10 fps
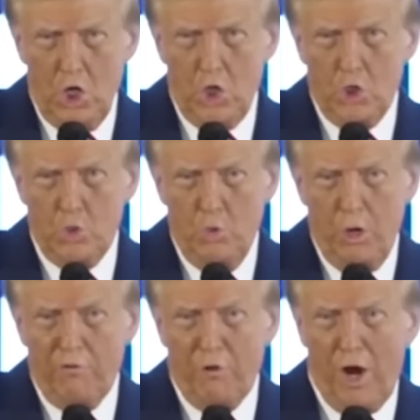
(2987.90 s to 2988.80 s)
he doesn't
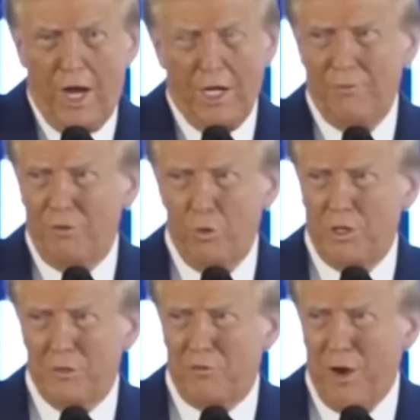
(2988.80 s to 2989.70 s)
want to frack. I've
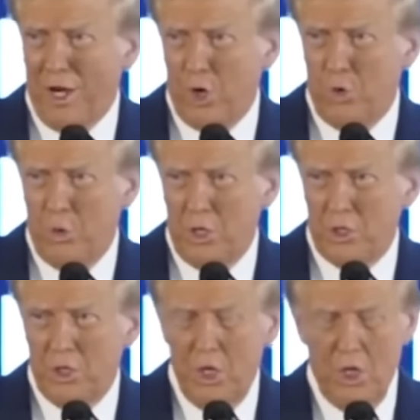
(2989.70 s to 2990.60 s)
wanted to frack
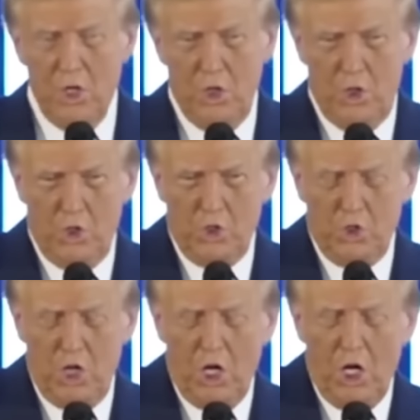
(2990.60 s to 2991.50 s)
always. They'll
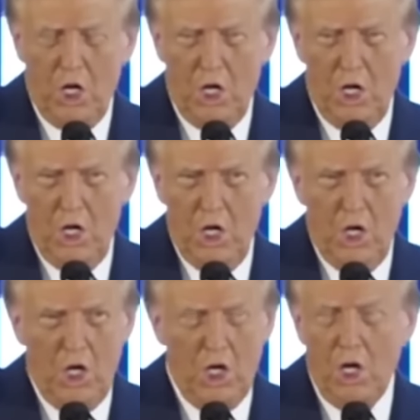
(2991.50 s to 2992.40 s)
say,
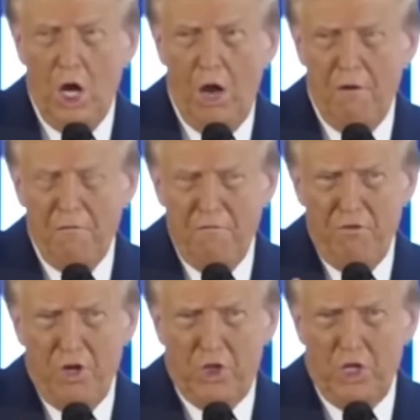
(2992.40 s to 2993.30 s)

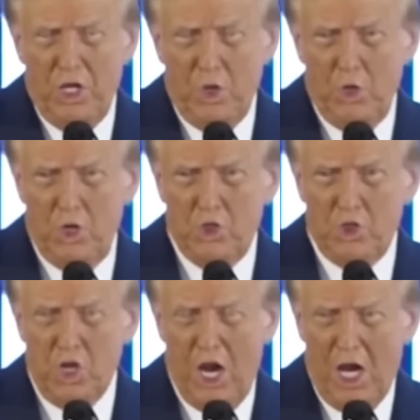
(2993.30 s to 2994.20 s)
everything
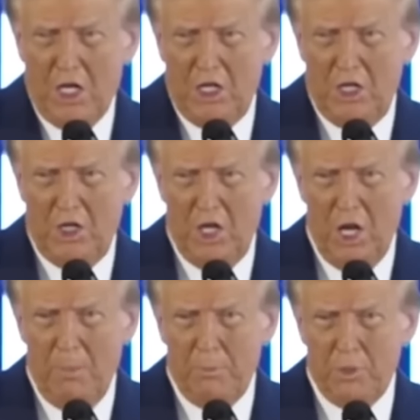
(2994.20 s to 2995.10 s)
exactly the
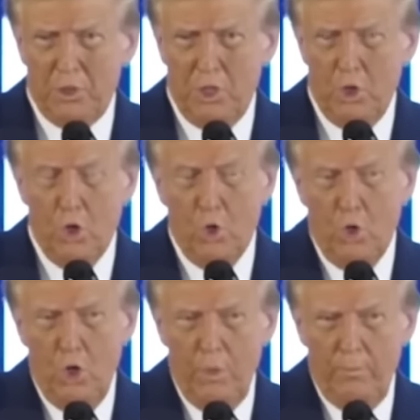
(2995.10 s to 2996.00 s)
opposite.
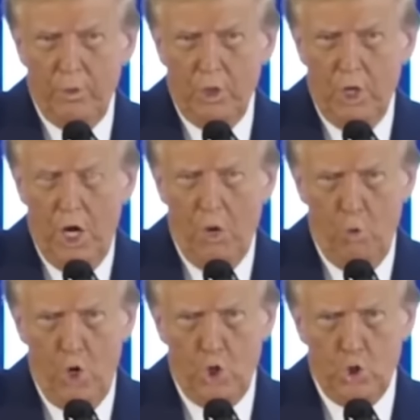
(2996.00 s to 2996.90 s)
Oh, I
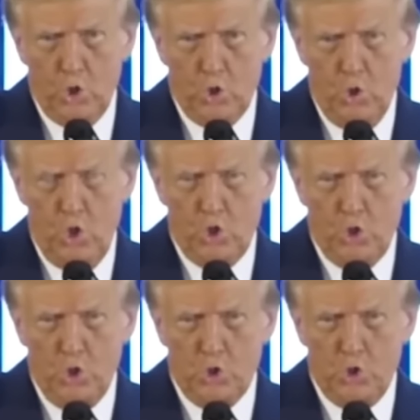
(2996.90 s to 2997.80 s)
want to destroy
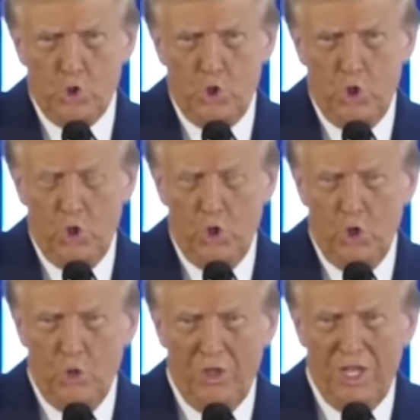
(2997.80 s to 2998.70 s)
Social Security.
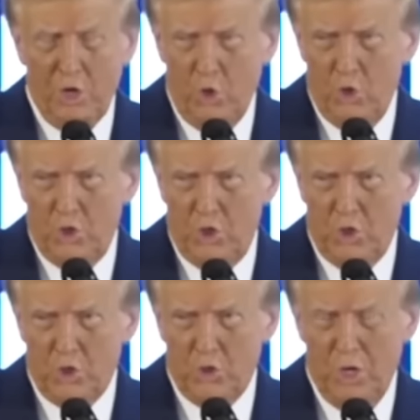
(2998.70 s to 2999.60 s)
No, they're going to
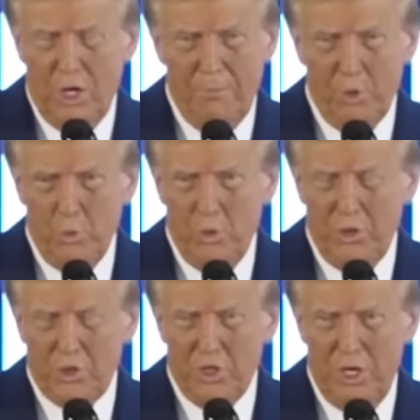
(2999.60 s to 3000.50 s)
destroy. I'm the
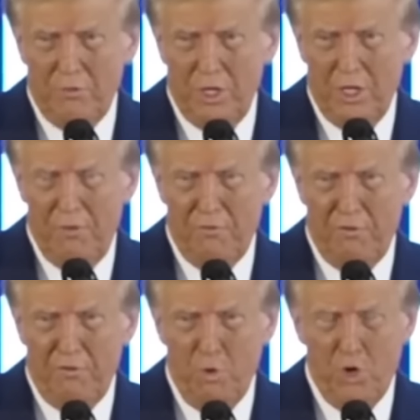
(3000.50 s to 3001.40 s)
one that saved it. And
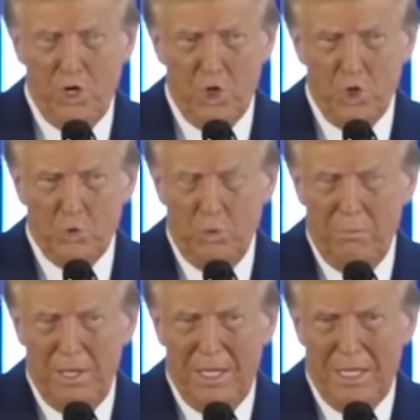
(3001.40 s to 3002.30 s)
for 4 years,
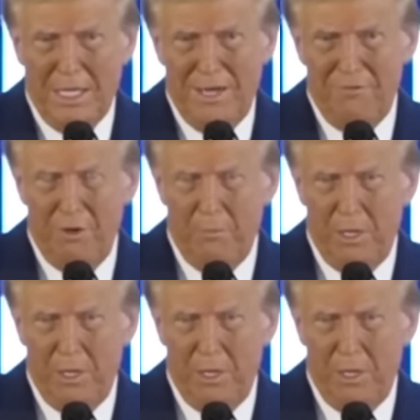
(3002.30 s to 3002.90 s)
we made it even